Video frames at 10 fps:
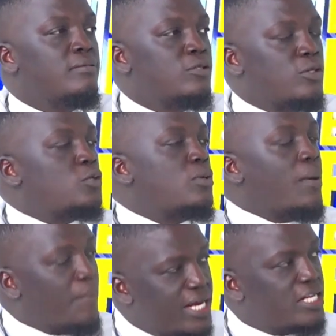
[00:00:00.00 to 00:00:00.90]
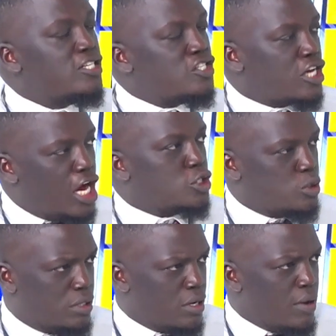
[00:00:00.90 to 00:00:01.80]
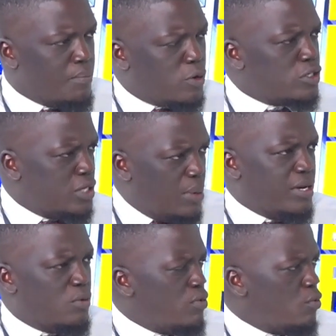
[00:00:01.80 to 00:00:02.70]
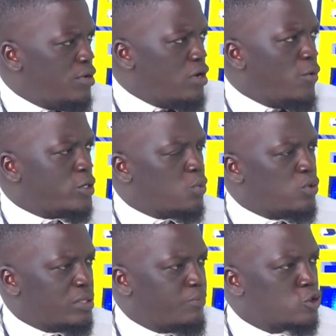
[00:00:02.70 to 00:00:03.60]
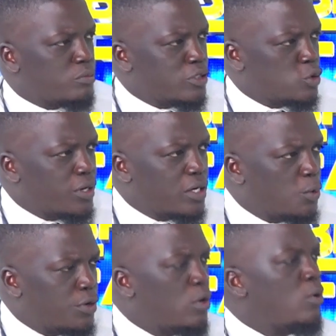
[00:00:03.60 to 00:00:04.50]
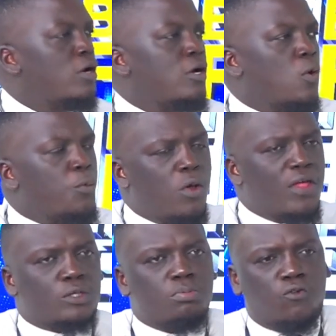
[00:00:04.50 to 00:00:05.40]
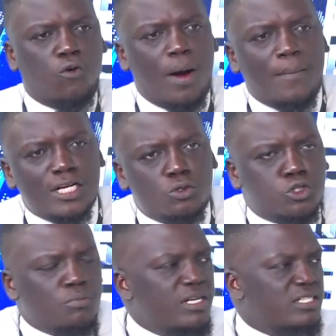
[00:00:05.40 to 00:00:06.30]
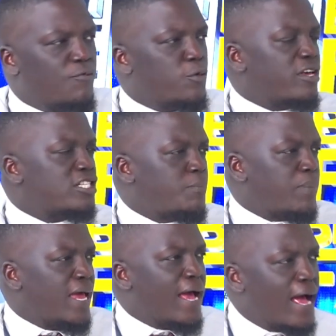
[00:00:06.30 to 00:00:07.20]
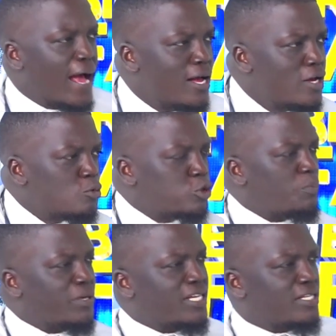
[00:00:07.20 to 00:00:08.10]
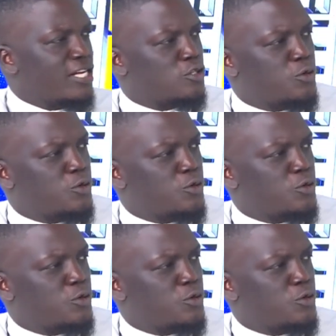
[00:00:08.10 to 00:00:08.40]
So that's where the main discussion, because I mean, we know what we were supposed to be doing. We know that before a match we should be interviewing each player, we should be getting the